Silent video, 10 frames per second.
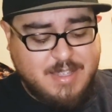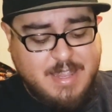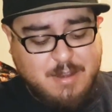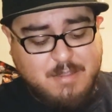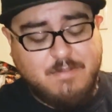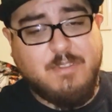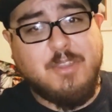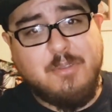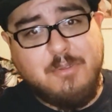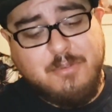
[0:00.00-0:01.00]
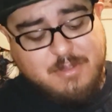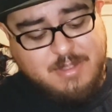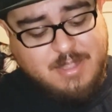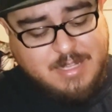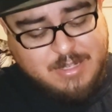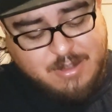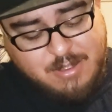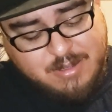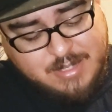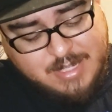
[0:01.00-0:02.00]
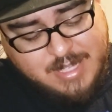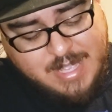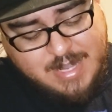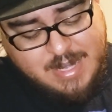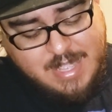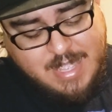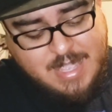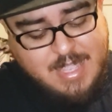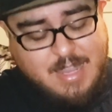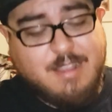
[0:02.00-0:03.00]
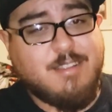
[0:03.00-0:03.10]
any of you this long to get a